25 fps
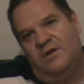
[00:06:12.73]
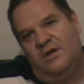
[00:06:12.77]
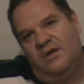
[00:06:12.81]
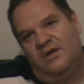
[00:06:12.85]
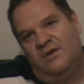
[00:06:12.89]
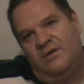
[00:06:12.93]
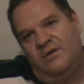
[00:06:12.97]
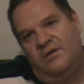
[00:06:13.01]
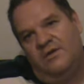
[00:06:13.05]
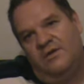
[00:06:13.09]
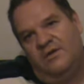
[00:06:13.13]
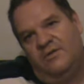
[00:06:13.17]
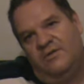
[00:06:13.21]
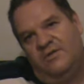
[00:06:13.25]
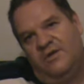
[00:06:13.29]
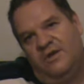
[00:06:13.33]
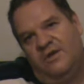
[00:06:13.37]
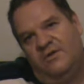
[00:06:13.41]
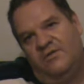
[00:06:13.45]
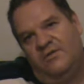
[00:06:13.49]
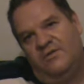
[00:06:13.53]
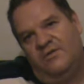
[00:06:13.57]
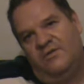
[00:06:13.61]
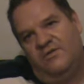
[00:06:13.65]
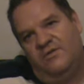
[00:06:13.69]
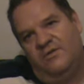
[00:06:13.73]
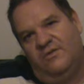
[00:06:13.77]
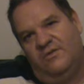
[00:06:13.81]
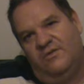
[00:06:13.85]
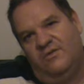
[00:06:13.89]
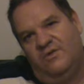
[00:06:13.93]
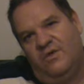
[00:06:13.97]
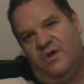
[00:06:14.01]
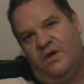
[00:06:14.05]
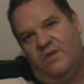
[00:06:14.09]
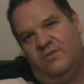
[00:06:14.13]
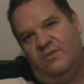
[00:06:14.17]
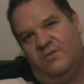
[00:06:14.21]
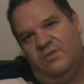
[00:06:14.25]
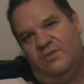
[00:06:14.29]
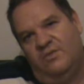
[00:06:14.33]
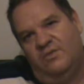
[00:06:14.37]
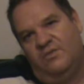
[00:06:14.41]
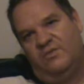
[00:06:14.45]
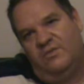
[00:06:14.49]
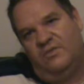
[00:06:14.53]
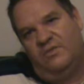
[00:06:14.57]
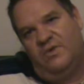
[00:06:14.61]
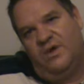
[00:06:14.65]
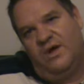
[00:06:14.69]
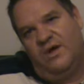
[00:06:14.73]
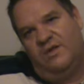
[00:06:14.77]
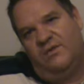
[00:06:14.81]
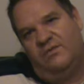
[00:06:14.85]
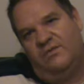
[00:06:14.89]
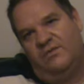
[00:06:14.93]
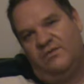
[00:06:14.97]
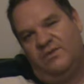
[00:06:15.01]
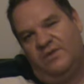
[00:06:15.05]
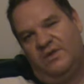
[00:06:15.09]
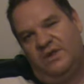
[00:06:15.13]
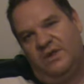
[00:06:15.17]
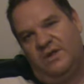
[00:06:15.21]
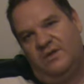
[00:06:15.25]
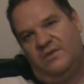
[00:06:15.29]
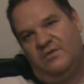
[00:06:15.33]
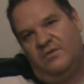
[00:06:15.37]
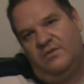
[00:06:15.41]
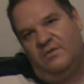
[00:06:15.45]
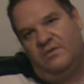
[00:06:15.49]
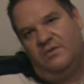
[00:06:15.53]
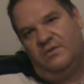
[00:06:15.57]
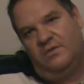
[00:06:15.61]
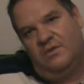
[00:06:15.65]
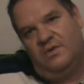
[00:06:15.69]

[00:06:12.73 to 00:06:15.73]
he teach his disciples to ask for things?